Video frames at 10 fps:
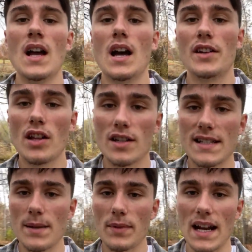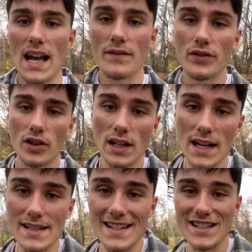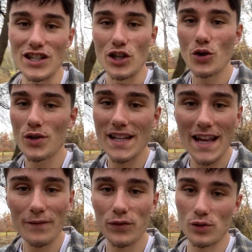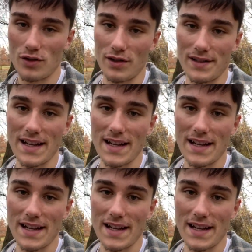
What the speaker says: Another tip that I have for you guys is use influencers.